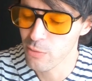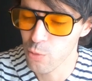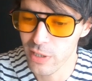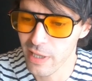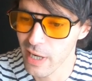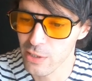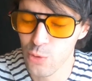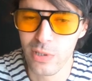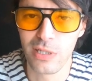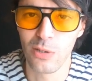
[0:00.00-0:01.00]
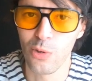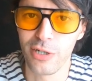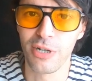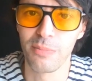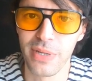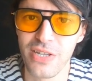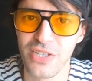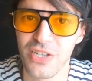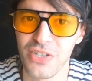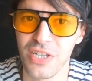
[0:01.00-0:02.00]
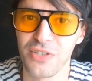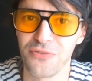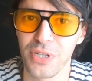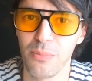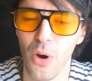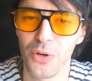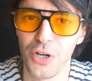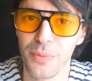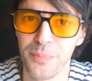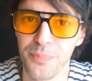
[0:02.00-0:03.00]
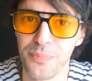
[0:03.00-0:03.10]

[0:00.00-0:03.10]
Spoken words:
the work that I do in the lawyering business is free boner.